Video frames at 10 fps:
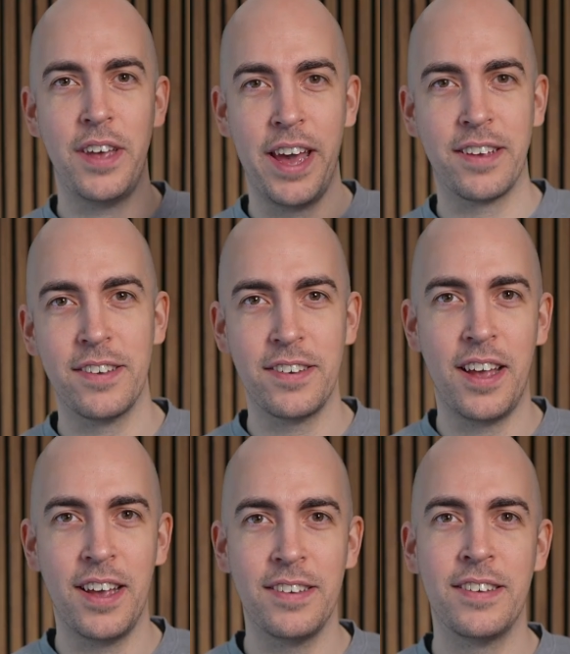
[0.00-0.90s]

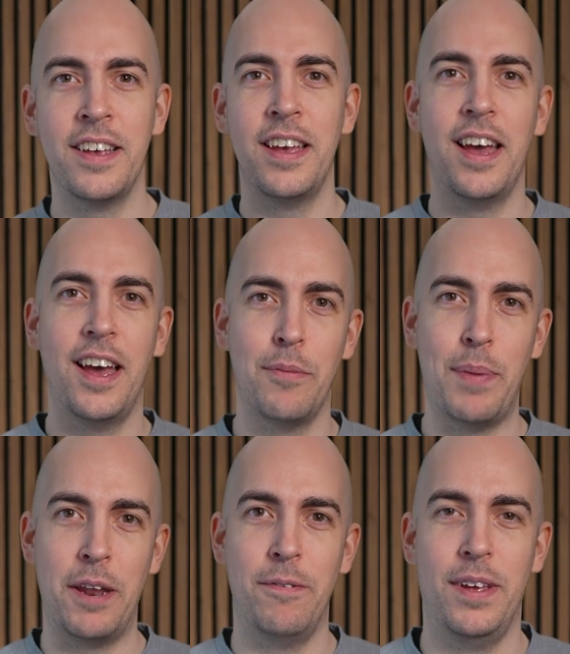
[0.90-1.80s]
exercise and
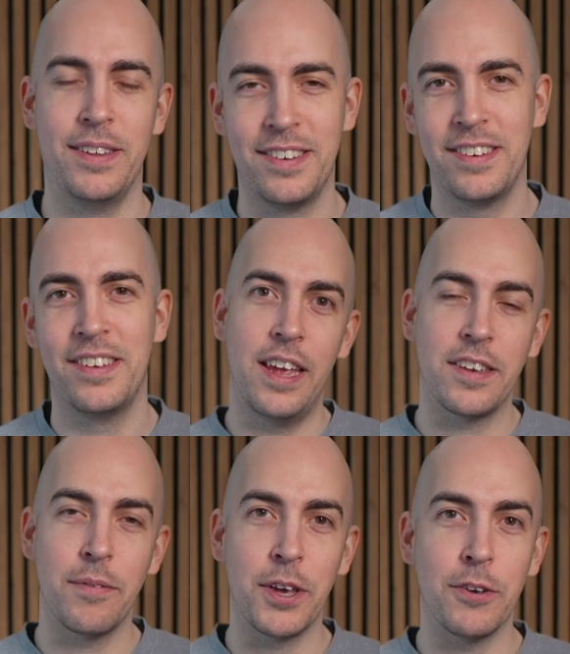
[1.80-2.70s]
benefits. It's
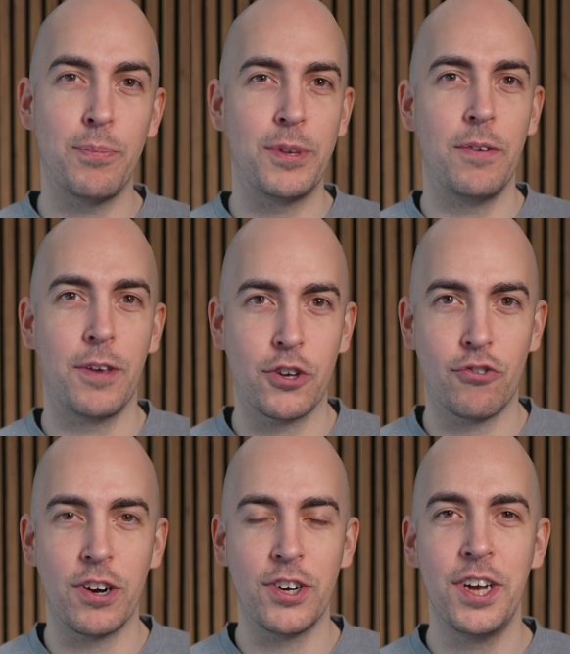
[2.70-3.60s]
giving a specific
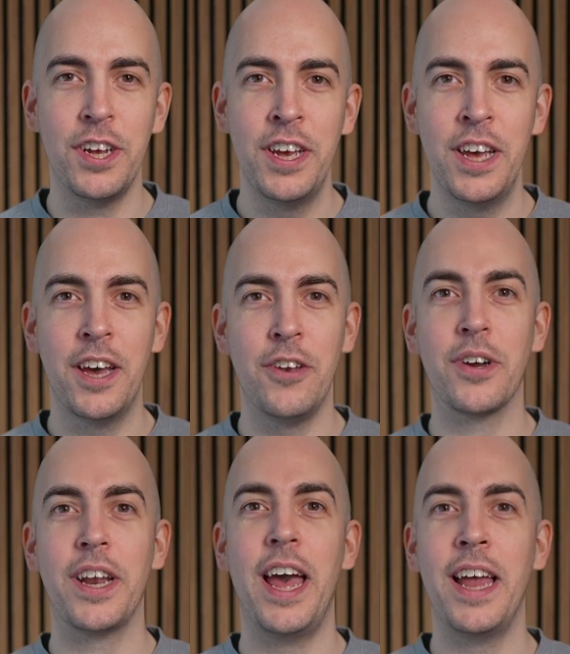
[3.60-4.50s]
structure, and you're
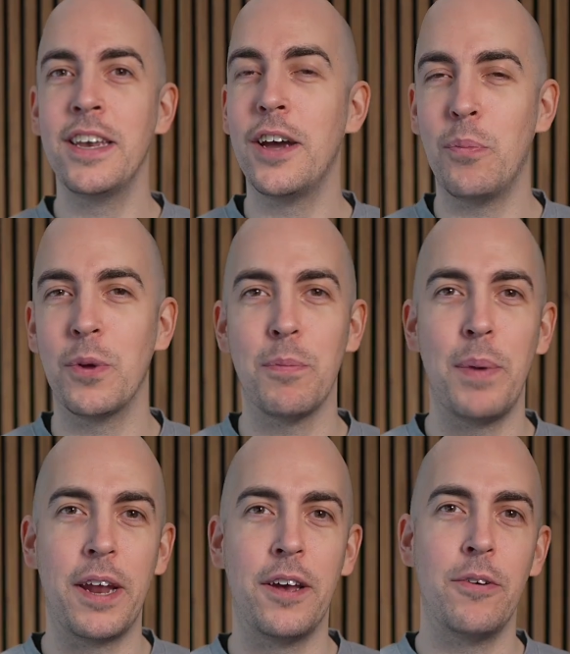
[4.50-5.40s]
going to end up with a
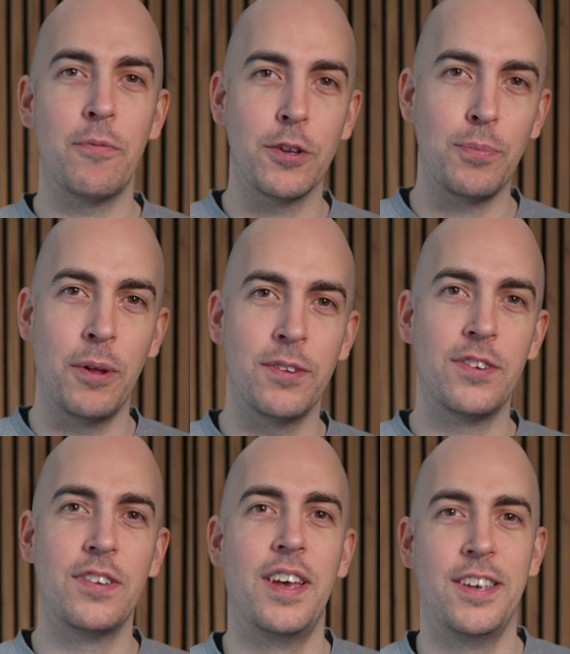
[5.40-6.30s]
better
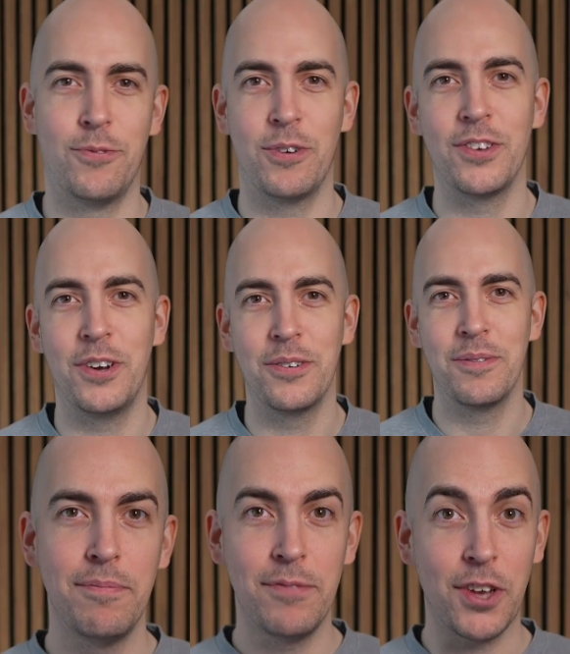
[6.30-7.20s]
response as a result.
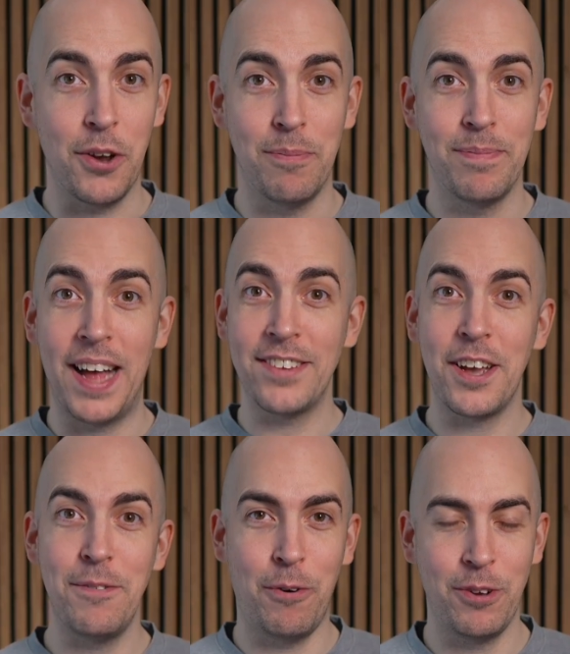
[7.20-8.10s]
So that's
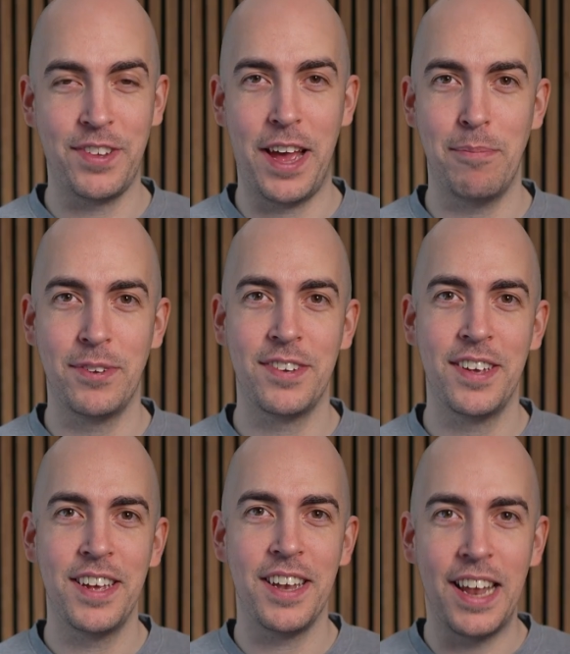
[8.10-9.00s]
our 4 steps.
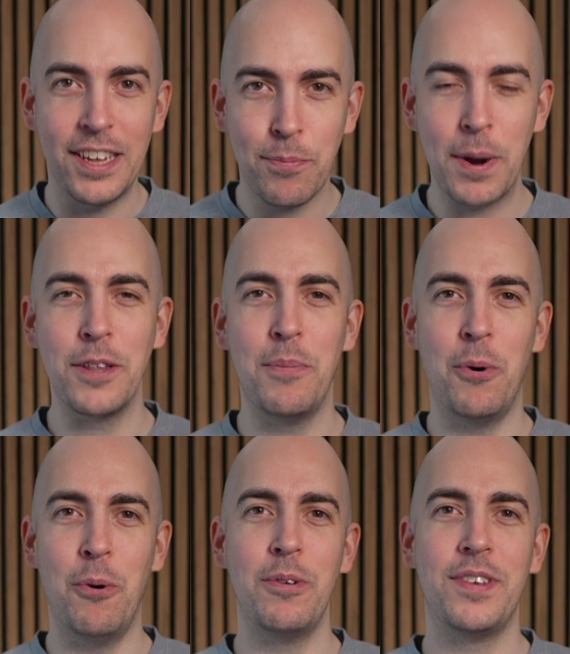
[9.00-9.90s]
Let's bring them
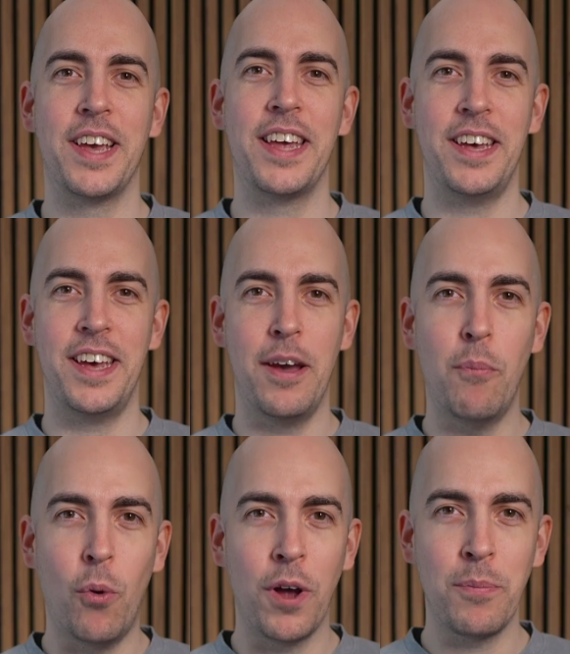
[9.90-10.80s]
all together
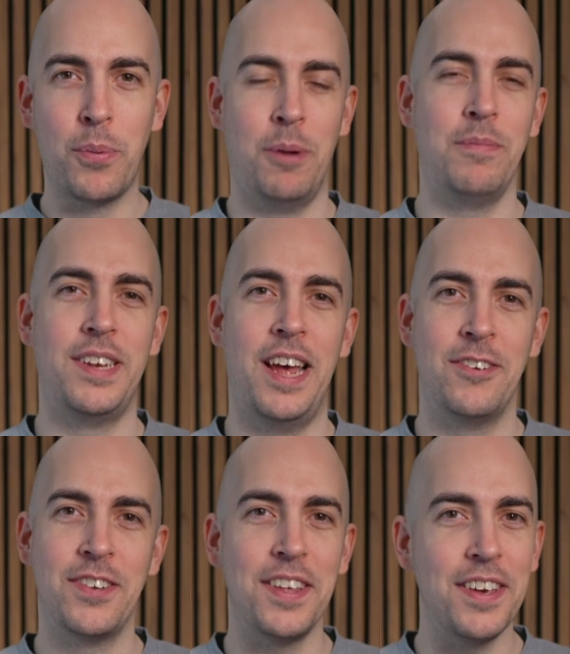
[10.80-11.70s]
in one prompt now
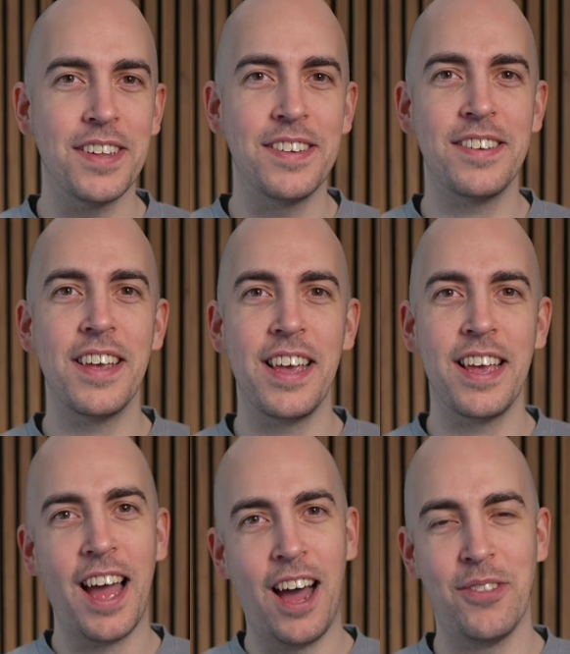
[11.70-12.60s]
so you can see
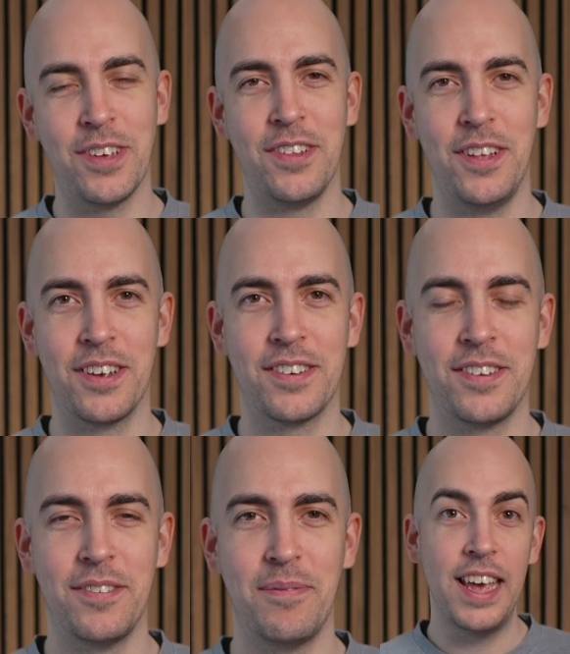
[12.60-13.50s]
how this
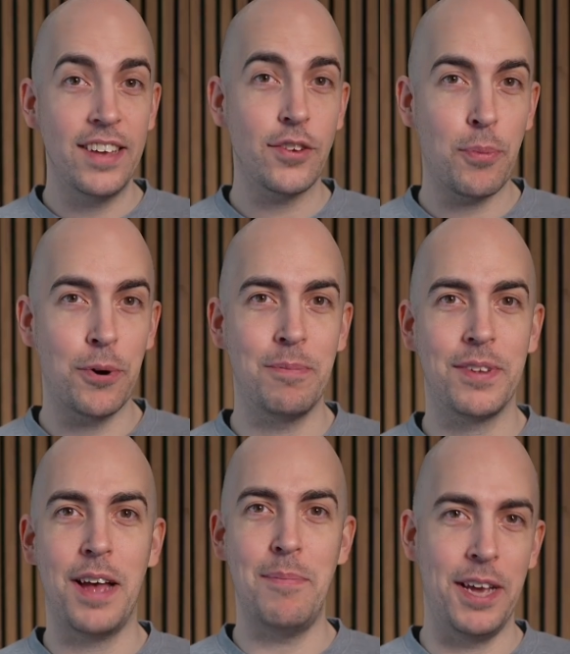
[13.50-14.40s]
looks. Here's a prompt
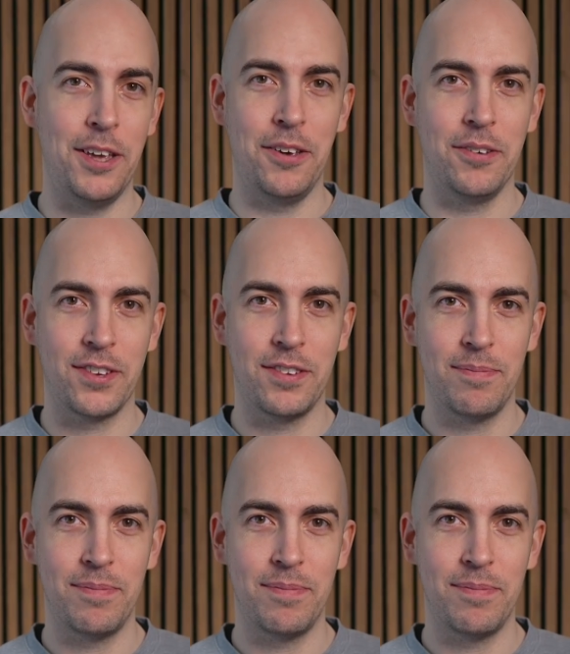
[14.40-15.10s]
I might use.